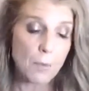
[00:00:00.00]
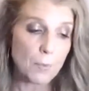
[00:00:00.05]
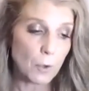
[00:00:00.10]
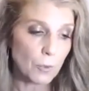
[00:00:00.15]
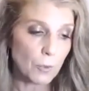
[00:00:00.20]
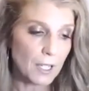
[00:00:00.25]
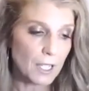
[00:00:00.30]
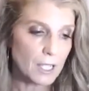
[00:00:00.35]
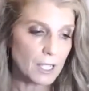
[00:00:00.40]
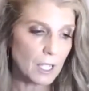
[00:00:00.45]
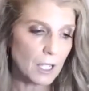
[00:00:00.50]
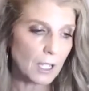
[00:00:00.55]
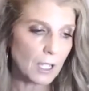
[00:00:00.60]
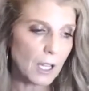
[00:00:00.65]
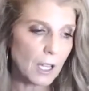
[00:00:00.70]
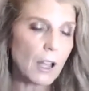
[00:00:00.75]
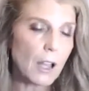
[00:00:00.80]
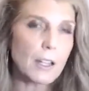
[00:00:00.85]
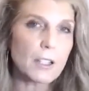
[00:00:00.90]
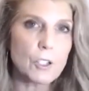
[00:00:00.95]
Recently,
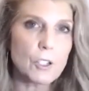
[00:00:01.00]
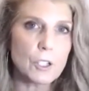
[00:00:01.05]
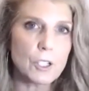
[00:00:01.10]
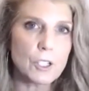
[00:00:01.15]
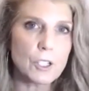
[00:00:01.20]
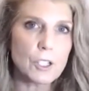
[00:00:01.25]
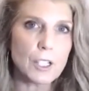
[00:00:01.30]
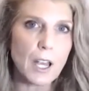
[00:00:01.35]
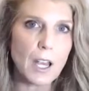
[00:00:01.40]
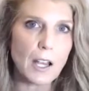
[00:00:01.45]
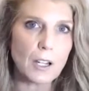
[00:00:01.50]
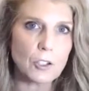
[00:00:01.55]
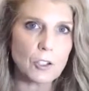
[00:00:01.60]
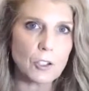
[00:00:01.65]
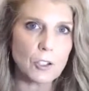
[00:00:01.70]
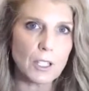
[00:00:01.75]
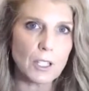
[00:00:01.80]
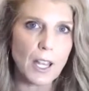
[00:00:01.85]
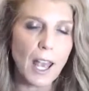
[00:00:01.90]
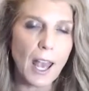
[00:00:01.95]
I just
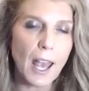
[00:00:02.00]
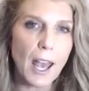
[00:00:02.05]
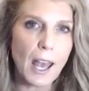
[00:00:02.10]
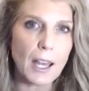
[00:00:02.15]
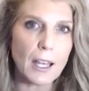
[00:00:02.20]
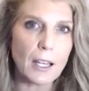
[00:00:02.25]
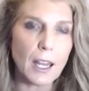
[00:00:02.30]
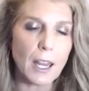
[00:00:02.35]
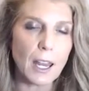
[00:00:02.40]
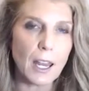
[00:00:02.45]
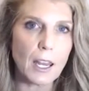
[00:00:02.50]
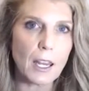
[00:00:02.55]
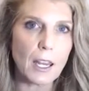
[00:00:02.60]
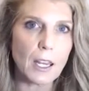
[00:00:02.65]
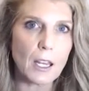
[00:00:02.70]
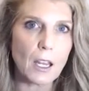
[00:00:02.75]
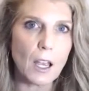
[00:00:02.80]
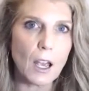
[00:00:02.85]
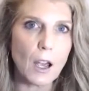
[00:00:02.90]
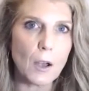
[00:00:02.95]
actually had
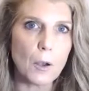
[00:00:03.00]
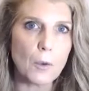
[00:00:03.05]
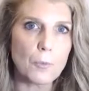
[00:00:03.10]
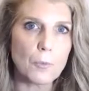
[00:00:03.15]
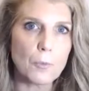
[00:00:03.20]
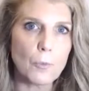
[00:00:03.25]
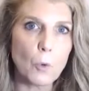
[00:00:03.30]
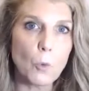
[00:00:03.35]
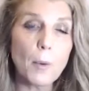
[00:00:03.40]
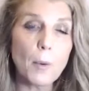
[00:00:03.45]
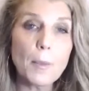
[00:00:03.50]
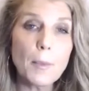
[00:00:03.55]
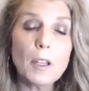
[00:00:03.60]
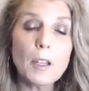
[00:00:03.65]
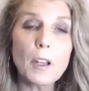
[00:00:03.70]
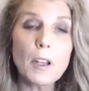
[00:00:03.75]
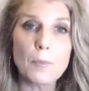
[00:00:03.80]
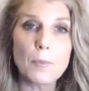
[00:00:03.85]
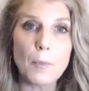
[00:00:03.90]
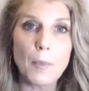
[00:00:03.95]
a woman
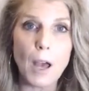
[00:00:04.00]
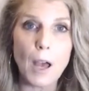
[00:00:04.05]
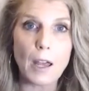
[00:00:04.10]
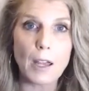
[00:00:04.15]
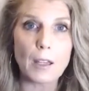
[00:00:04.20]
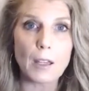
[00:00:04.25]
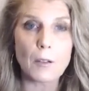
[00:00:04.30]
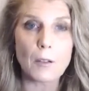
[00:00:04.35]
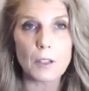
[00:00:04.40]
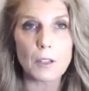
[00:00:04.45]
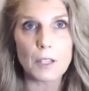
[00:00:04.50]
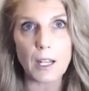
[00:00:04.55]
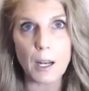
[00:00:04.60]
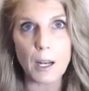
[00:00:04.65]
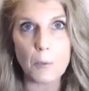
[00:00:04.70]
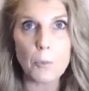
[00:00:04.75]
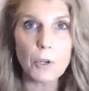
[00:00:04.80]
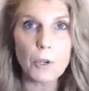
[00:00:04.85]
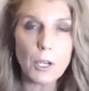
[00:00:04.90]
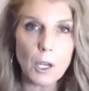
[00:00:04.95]
of my that
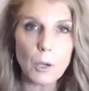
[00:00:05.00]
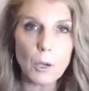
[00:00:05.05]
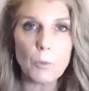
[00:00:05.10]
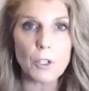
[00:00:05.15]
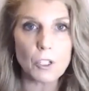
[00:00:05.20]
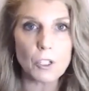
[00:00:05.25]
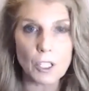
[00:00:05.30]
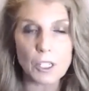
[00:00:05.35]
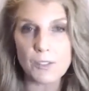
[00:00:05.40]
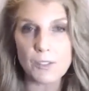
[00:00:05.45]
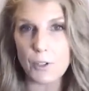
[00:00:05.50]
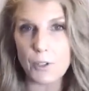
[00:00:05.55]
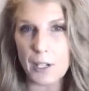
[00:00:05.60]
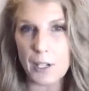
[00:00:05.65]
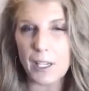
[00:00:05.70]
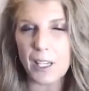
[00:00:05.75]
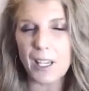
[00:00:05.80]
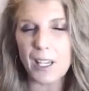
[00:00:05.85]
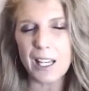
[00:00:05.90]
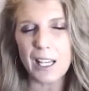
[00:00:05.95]
I'm working with. She has
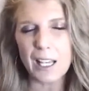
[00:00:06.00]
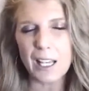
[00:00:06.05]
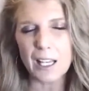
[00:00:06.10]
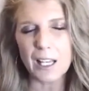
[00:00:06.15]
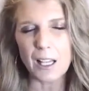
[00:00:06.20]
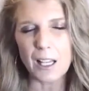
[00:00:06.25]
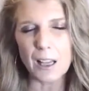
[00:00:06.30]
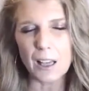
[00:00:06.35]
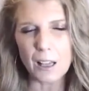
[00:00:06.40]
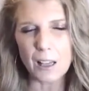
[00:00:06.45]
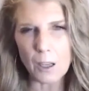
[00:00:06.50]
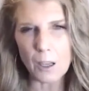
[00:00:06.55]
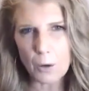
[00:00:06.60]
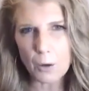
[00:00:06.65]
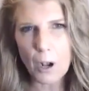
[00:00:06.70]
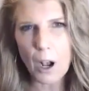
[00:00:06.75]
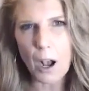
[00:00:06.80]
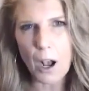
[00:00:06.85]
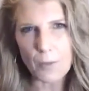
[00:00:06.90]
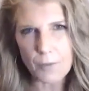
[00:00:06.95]
very low
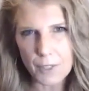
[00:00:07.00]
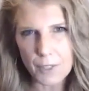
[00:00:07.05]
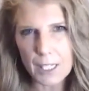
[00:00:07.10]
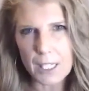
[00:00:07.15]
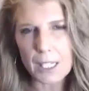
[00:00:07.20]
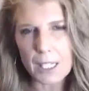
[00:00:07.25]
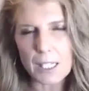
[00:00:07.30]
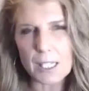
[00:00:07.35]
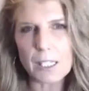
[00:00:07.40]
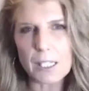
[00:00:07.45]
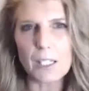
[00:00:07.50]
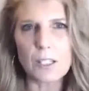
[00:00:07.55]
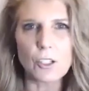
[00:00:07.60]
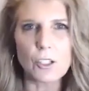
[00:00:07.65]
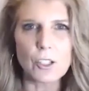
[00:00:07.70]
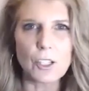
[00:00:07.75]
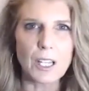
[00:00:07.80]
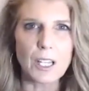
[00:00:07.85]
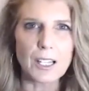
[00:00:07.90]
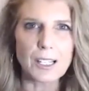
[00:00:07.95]
confidence and
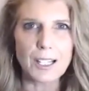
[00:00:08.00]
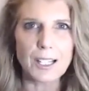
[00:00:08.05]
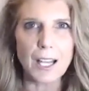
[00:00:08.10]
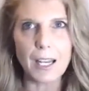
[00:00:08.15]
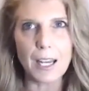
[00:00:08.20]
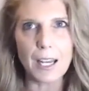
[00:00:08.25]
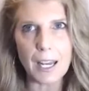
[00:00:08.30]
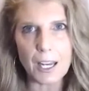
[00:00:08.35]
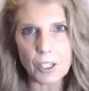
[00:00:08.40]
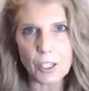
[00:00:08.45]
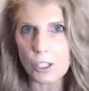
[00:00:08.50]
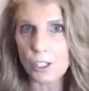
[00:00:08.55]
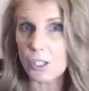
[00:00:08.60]
she gets kind of anxious.